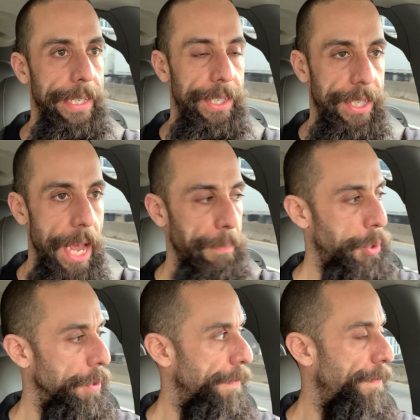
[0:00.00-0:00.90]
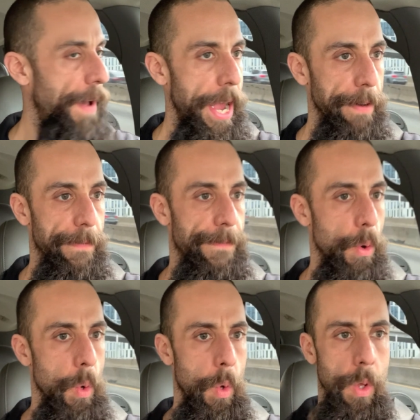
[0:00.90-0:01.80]
Accept your fate,
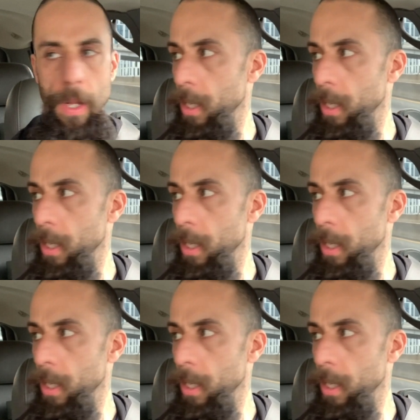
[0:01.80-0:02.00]
fool.